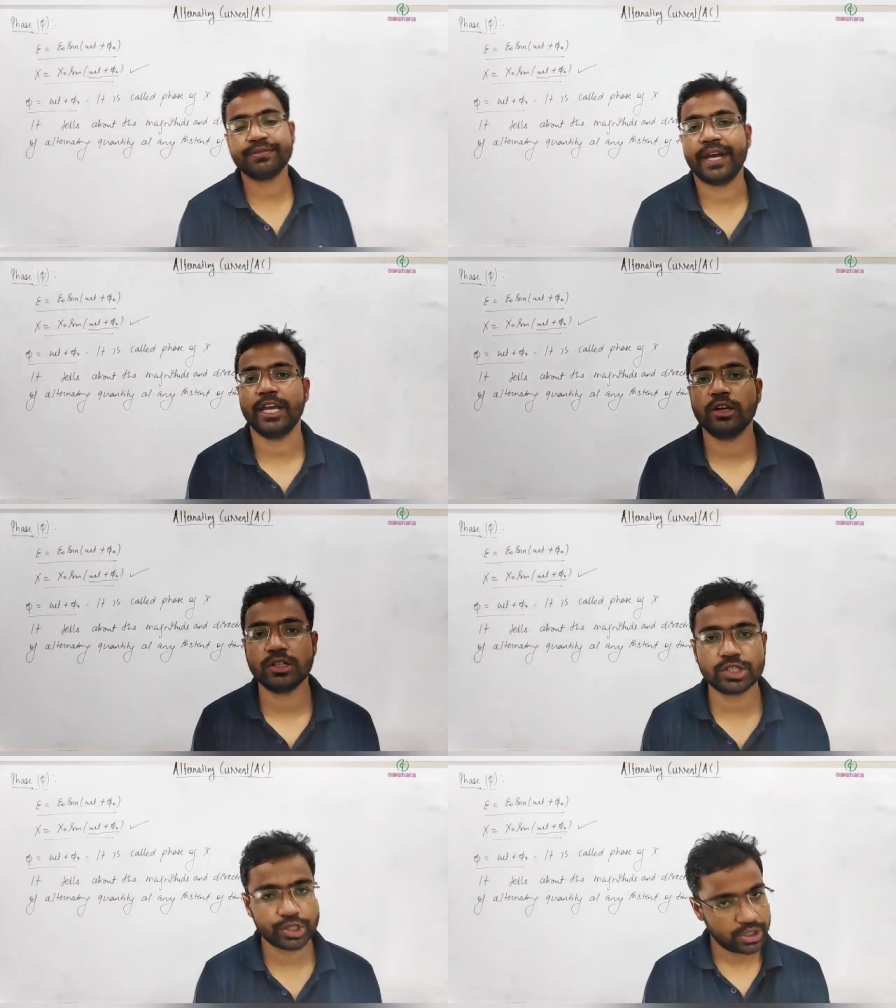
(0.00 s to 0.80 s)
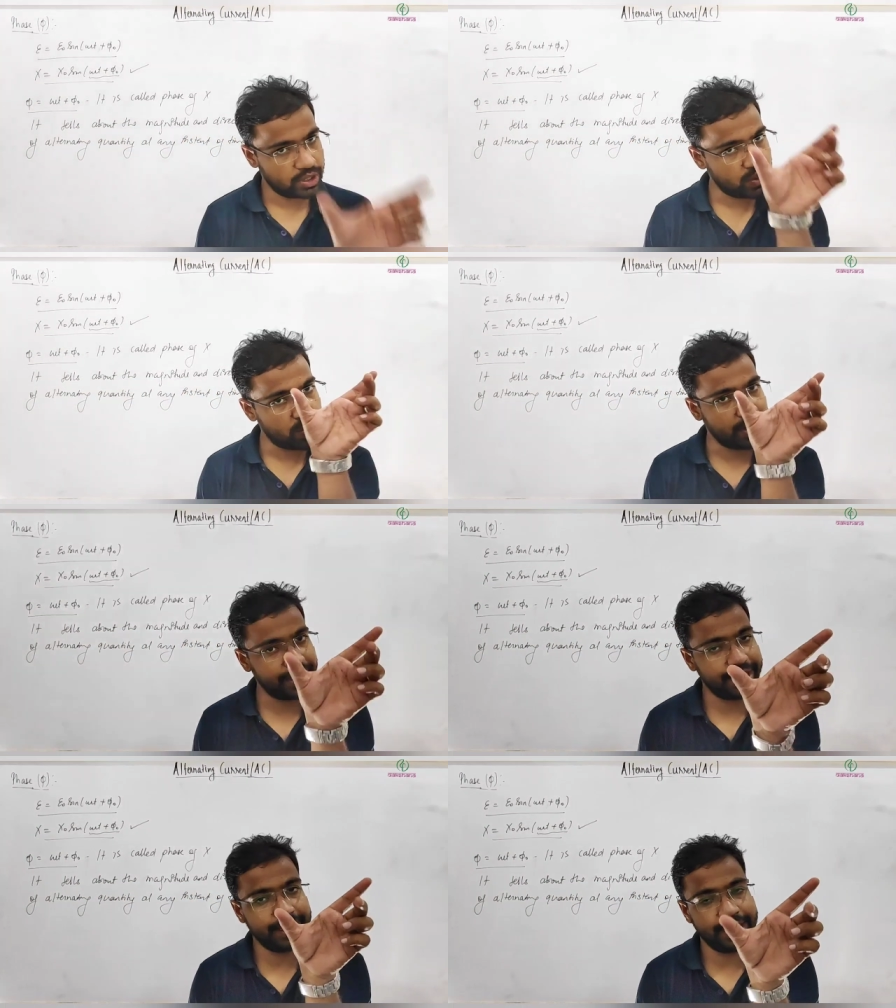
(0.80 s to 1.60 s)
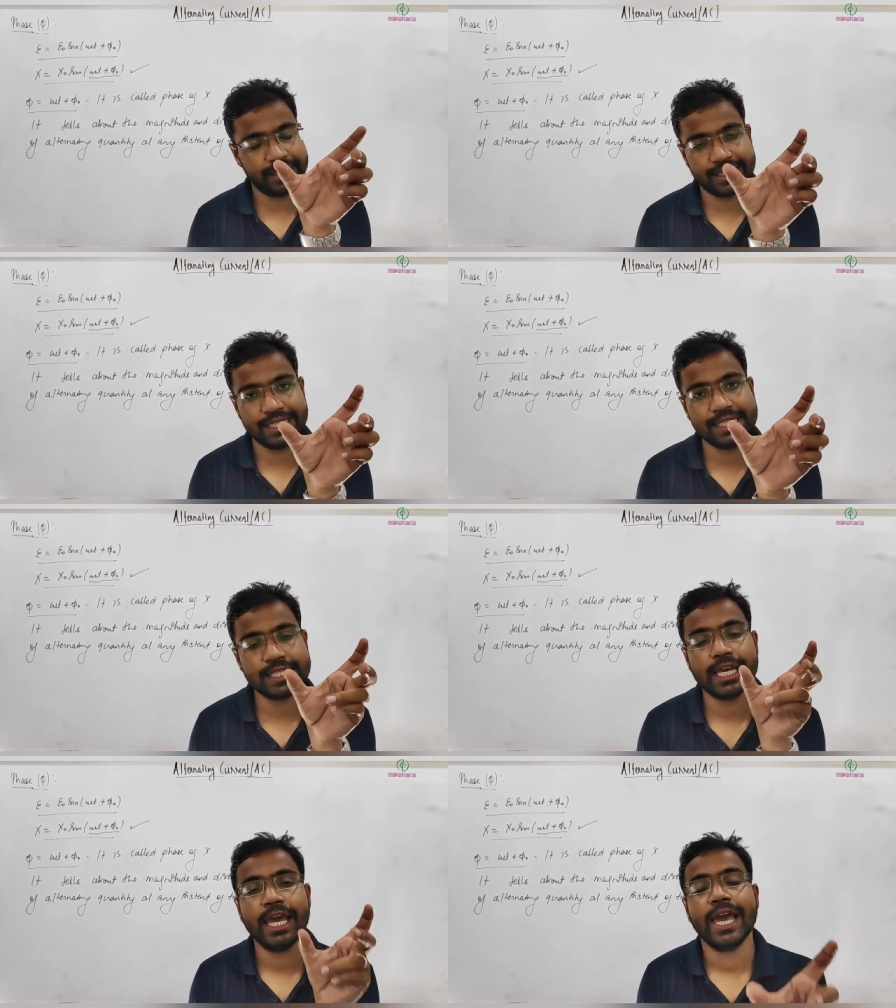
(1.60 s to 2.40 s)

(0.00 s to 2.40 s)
phi naught quantity, this